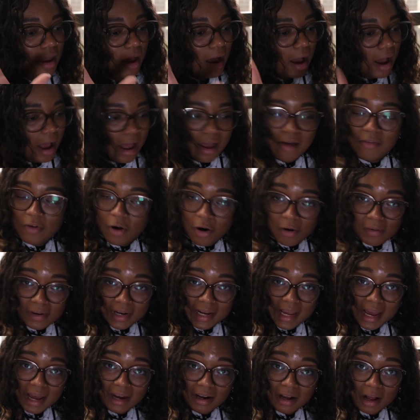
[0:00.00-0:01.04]
I have
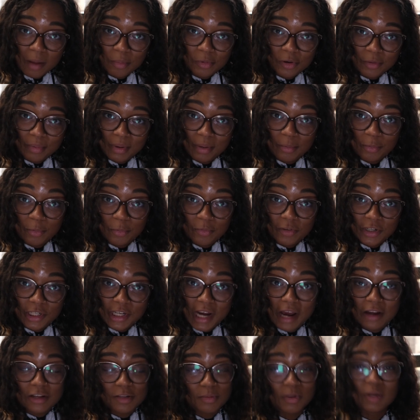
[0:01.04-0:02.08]
already had a couple of people reach
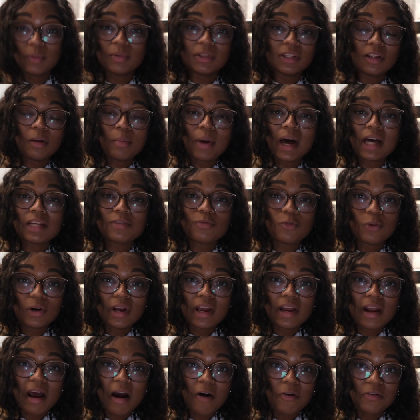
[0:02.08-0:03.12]
out to me within the past
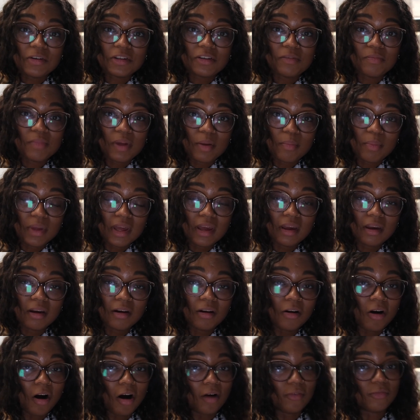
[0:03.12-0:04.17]
48 hours of me being
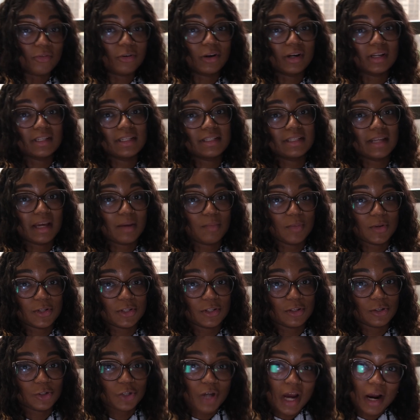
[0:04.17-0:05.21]
here, offering to take me to
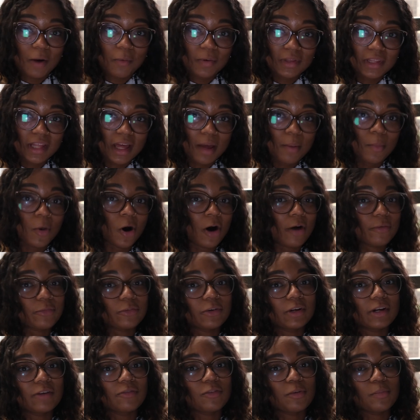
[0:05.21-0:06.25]
the track with them,
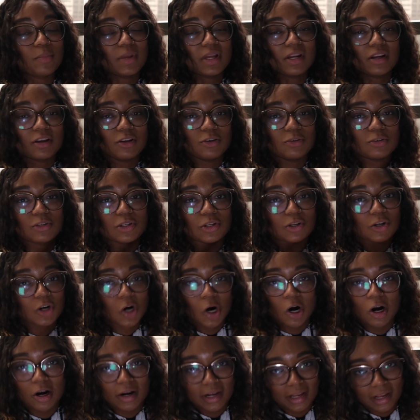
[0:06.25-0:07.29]
offering for me to use their
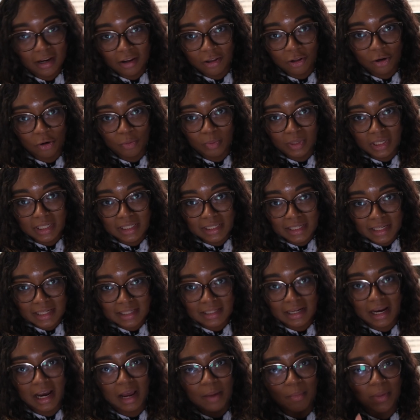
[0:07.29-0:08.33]
car to get a little bit of seat
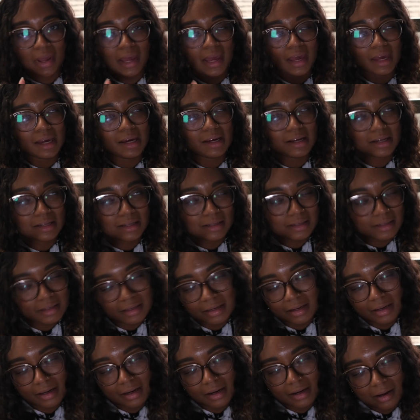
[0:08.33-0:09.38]
time. And
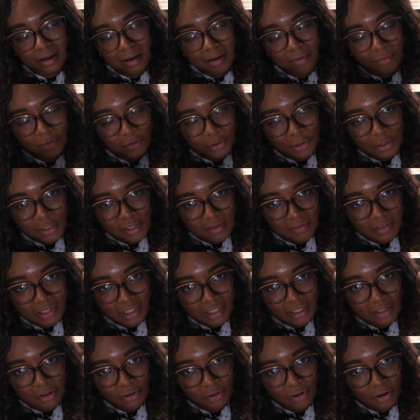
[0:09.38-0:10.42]
for those of you
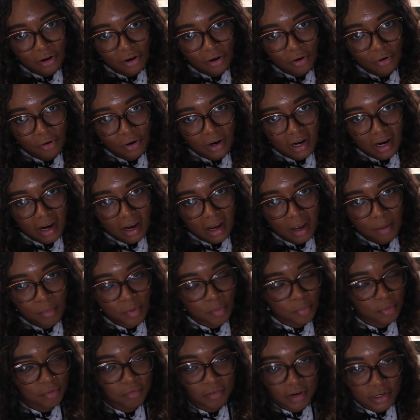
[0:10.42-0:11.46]
that don't know, I'm a
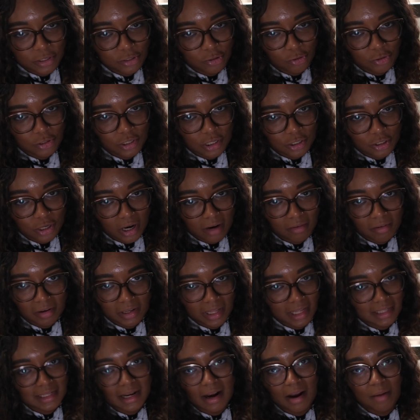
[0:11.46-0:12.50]
professional stunt driver.
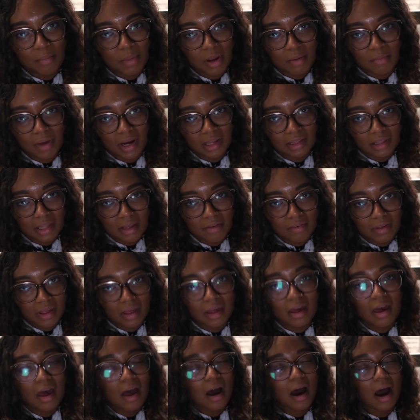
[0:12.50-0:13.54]
That's how I make my
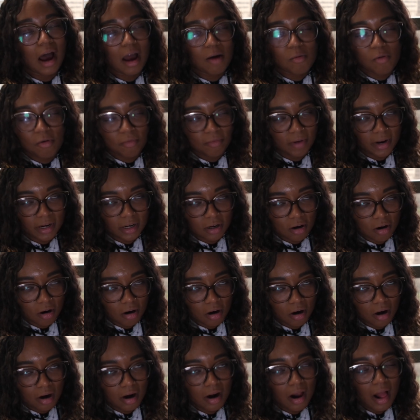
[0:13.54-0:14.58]
living. I will find a
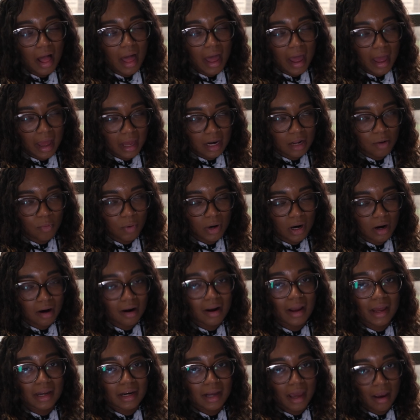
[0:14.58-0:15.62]
car anywhere
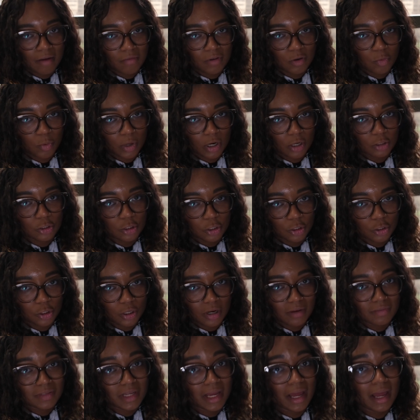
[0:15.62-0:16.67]
and everywhere to
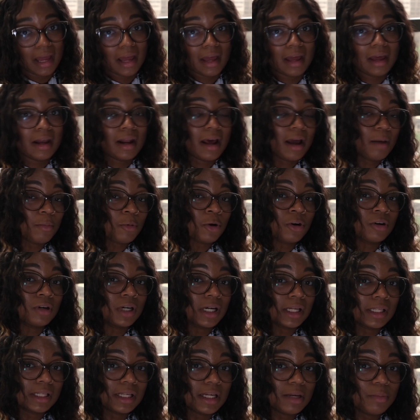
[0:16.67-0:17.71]
drift, and I'm
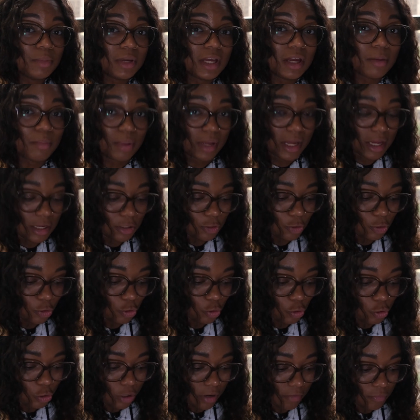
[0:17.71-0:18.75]
currently being paid
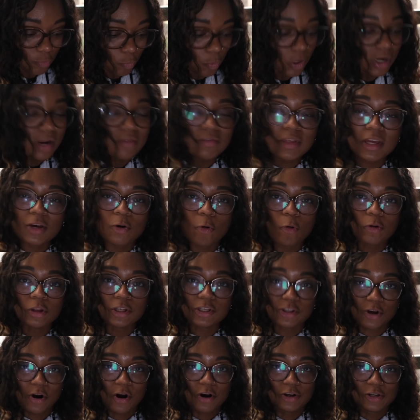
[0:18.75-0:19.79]
to drift one of the
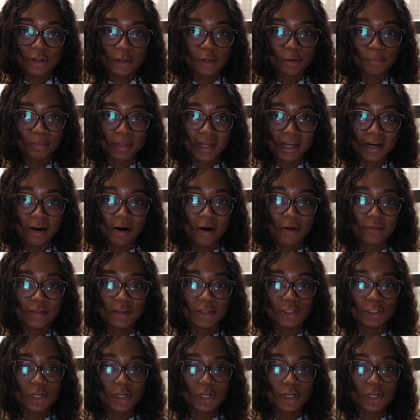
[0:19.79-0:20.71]
coolest cars on the planet on this